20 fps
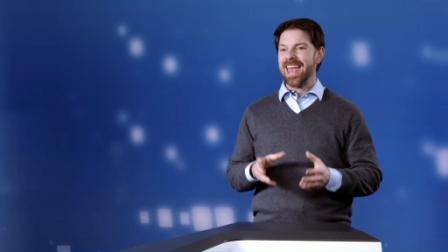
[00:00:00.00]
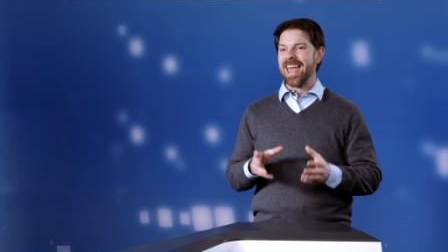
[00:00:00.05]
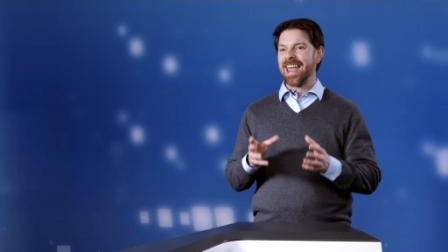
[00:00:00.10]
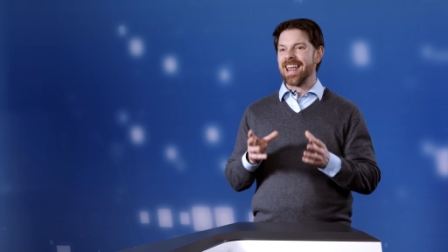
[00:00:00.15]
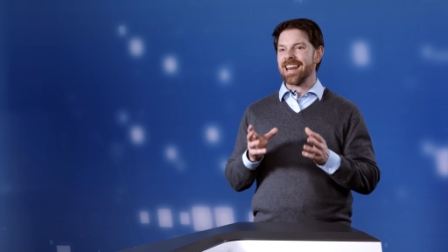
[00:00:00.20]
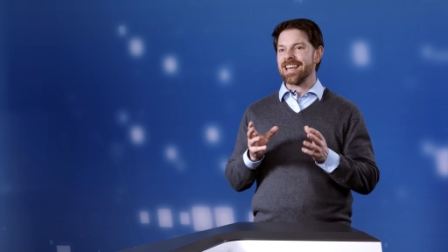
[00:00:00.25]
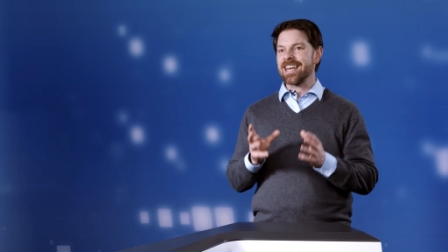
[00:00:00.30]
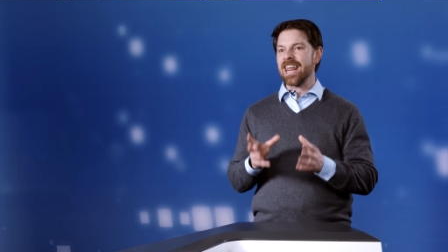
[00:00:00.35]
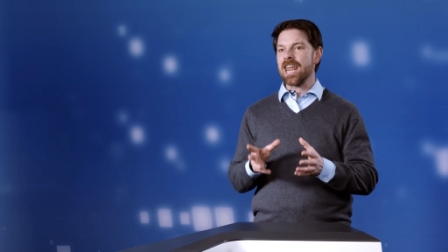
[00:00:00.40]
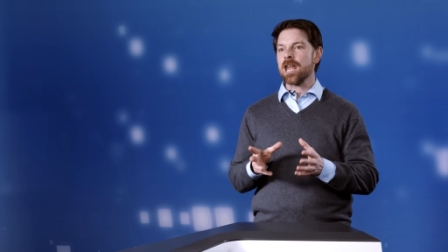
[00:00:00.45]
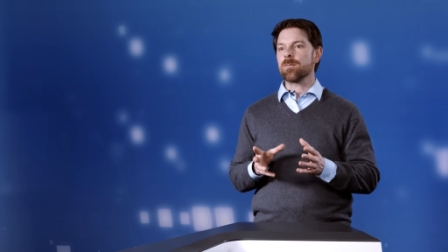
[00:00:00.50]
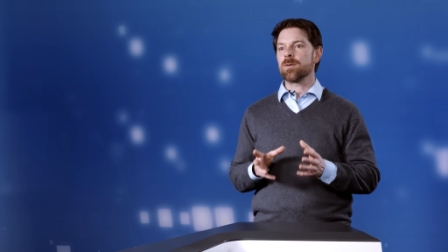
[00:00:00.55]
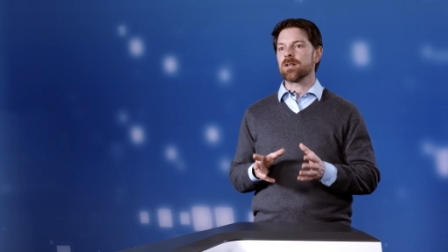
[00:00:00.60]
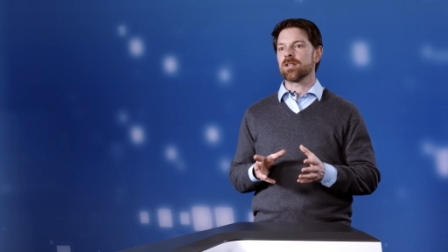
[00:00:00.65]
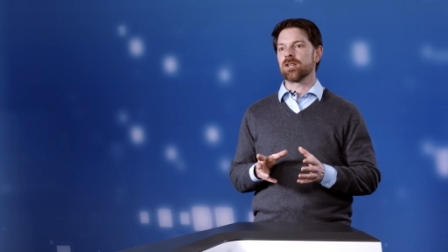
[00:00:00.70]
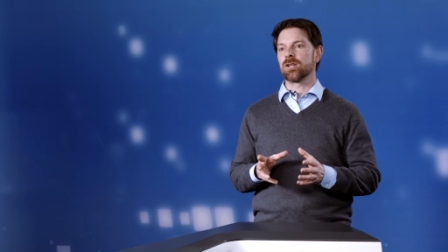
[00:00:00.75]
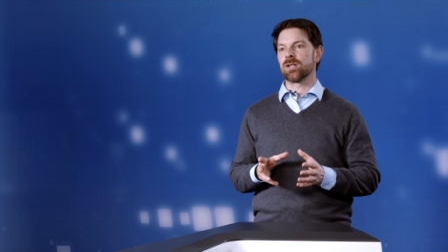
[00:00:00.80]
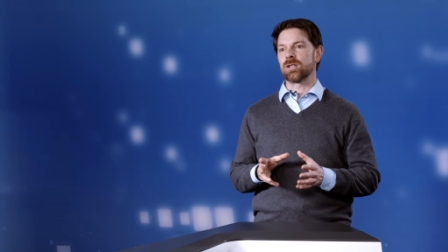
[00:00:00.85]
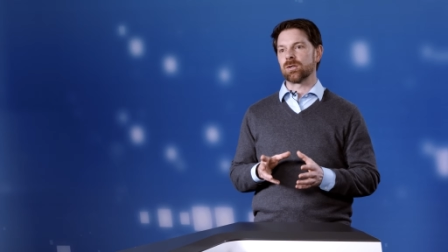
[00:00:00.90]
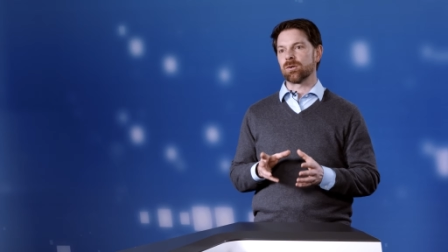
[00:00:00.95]
enable
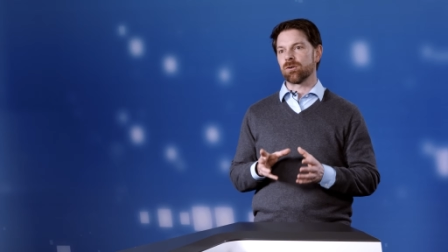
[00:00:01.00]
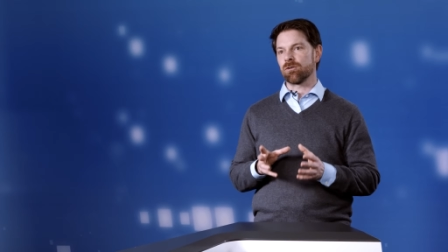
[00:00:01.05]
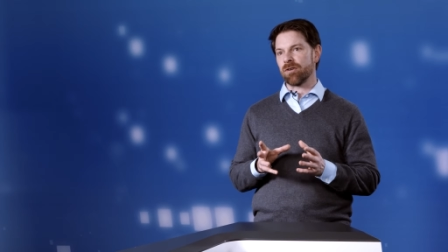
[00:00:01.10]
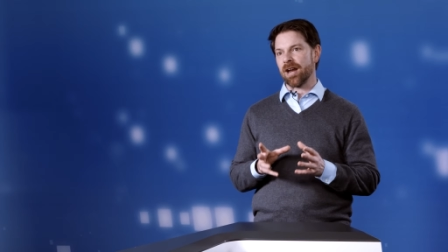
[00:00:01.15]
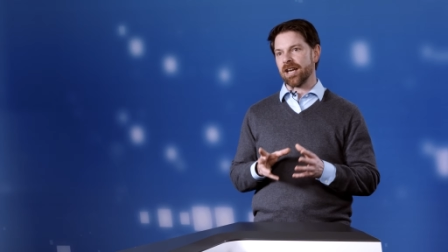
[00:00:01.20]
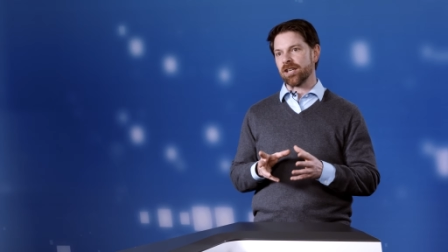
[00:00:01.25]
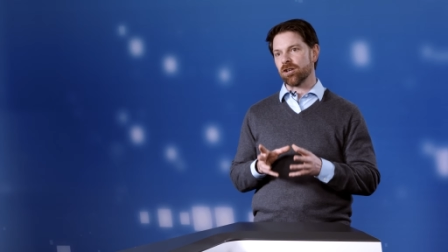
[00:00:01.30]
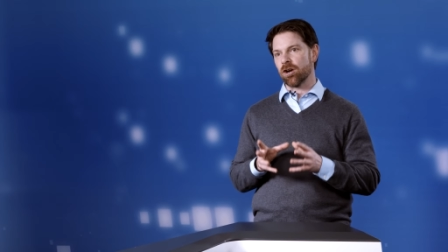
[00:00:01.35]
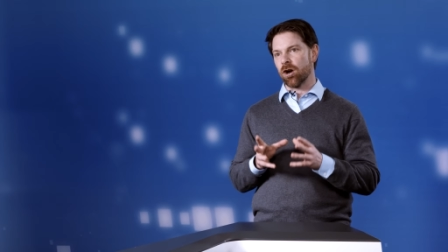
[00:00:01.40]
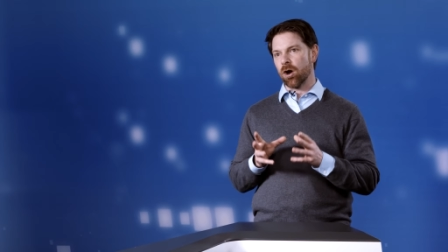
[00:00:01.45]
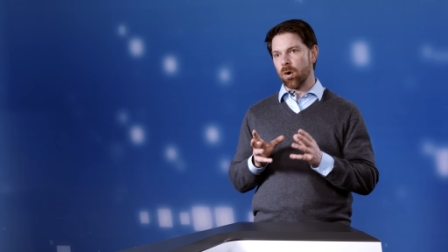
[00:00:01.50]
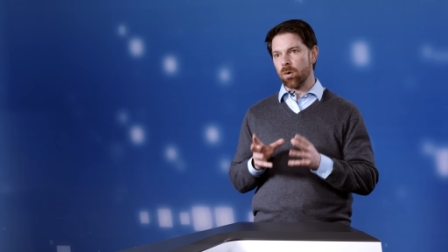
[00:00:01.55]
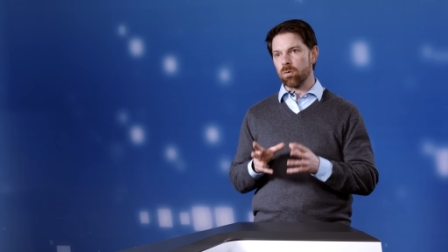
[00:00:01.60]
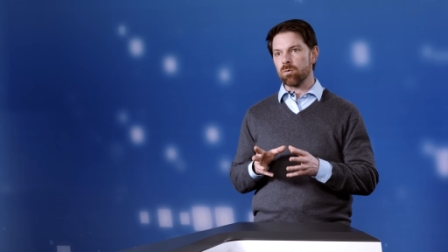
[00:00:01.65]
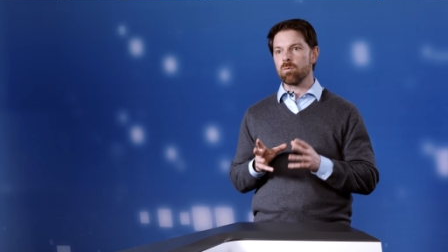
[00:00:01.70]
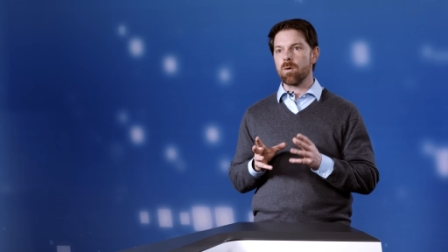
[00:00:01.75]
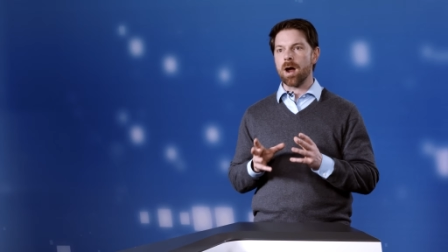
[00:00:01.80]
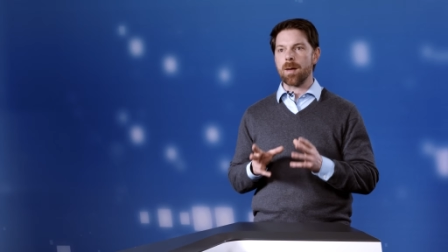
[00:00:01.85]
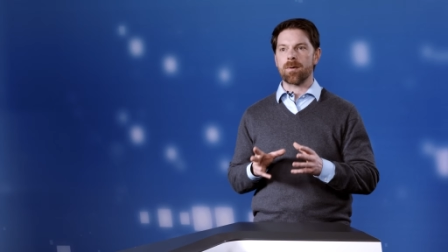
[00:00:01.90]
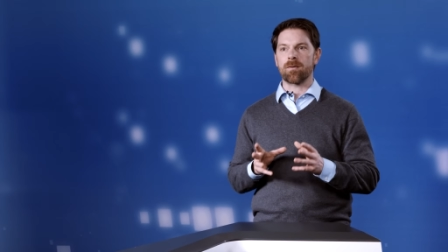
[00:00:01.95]
you to create your
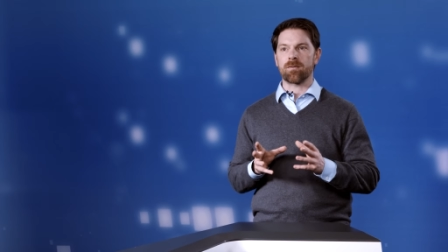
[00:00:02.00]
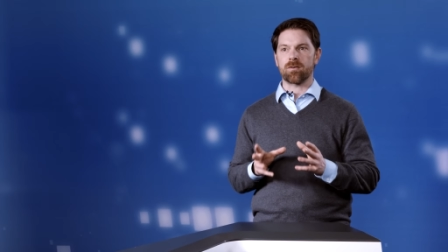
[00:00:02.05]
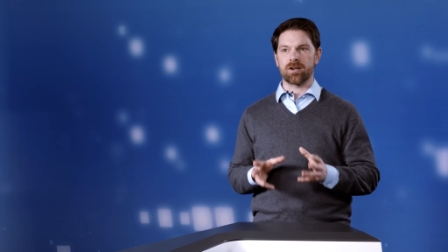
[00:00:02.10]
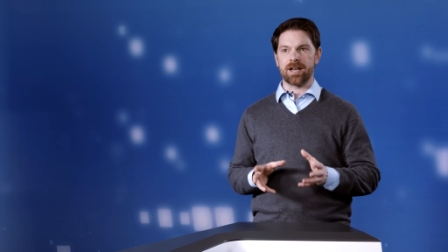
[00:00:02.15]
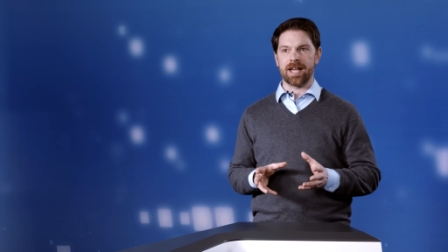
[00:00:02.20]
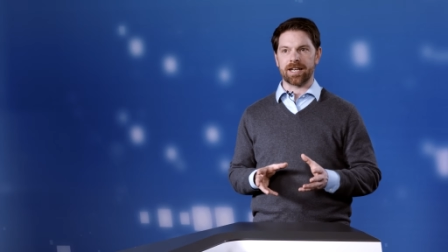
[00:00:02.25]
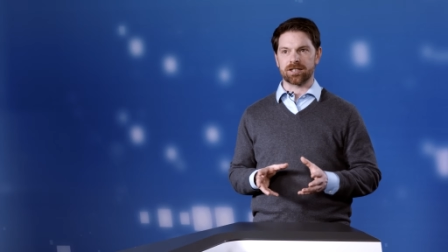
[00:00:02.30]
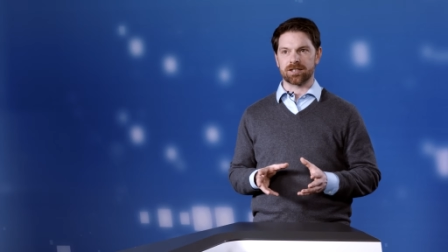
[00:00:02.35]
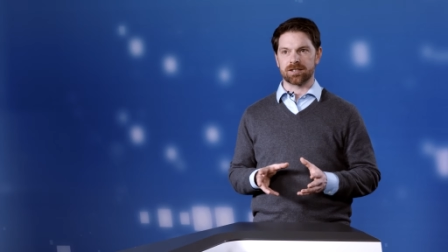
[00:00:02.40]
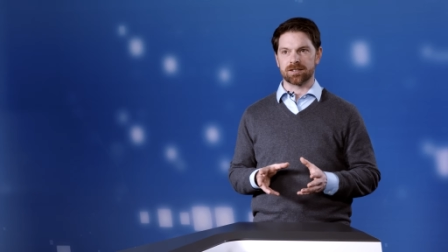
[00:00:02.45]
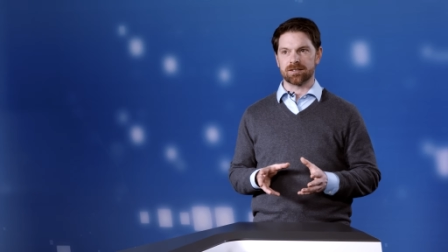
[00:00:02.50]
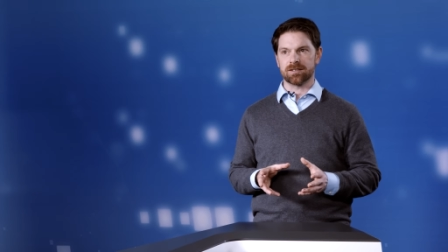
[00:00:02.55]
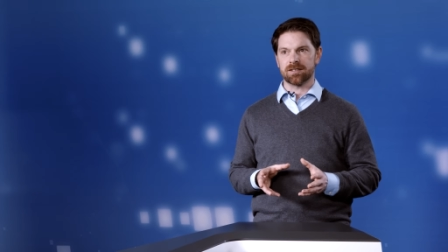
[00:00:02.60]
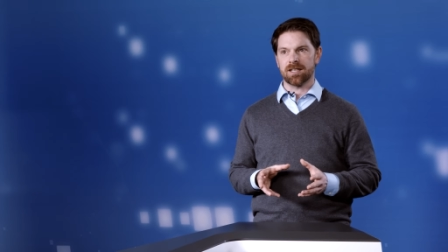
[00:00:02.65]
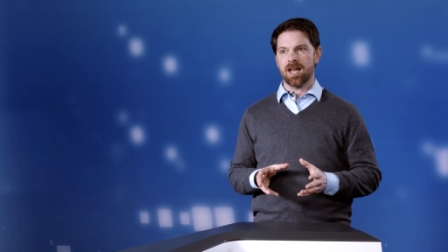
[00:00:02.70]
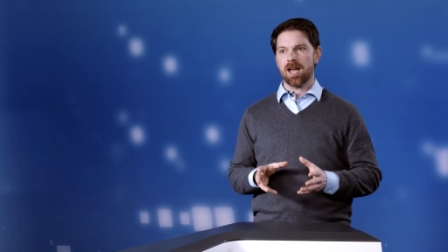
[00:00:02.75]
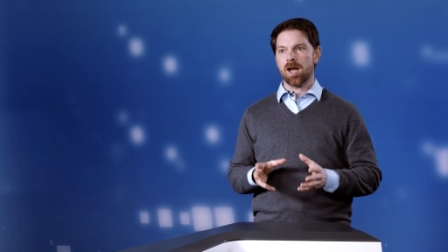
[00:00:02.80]
own web of connections